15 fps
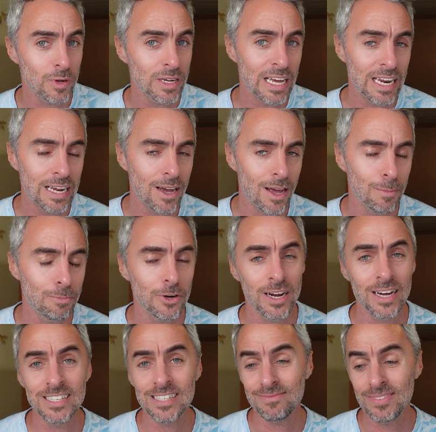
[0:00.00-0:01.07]
were getting
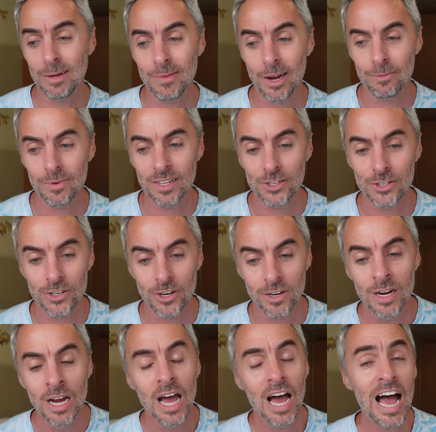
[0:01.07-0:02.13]
upgrades. I'm not really
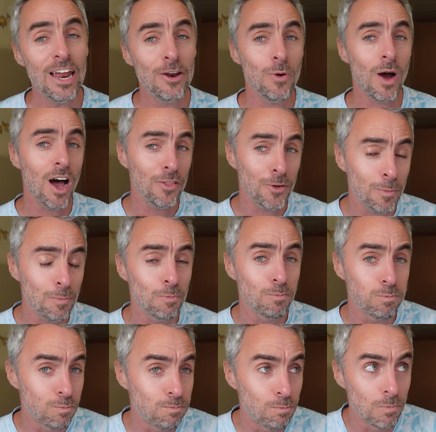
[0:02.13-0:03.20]
sure. I know other
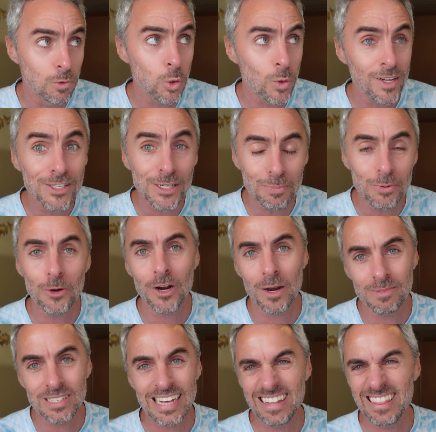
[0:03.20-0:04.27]
loyalty
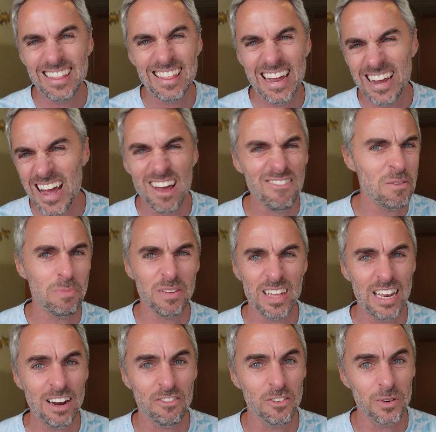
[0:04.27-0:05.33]
programs say that they have it, but
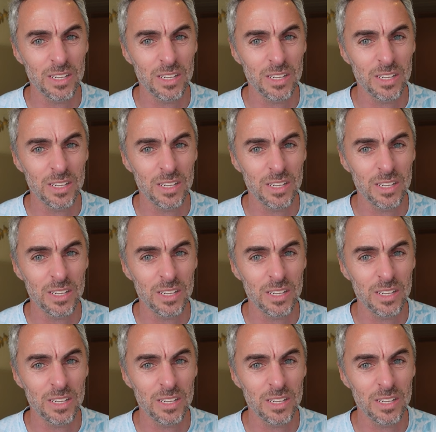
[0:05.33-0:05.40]
they never